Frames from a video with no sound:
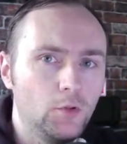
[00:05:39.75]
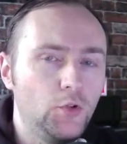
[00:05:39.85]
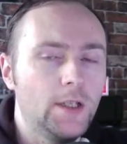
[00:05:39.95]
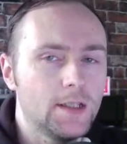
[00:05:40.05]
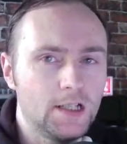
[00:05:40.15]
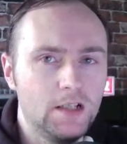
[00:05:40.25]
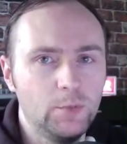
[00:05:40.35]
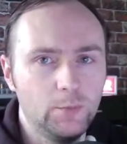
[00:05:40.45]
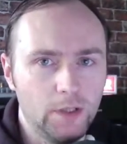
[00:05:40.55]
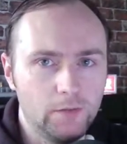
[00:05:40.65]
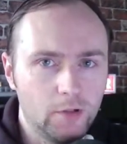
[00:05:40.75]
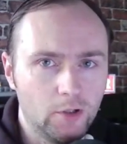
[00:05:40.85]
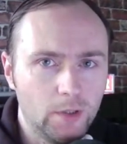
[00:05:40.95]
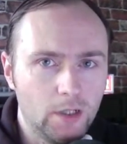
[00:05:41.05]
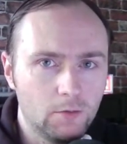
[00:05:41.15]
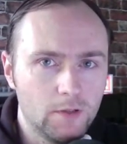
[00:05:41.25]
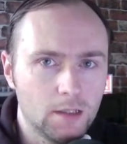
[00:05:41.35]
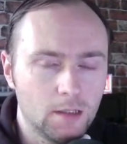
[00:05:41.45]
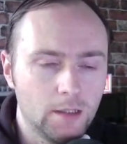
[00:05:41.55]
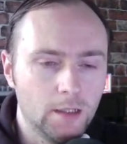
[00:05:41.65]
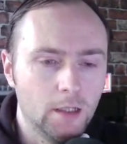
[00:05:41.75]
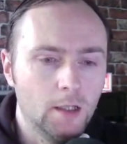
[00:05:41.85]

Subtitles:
Newcastle have been playing very well recently,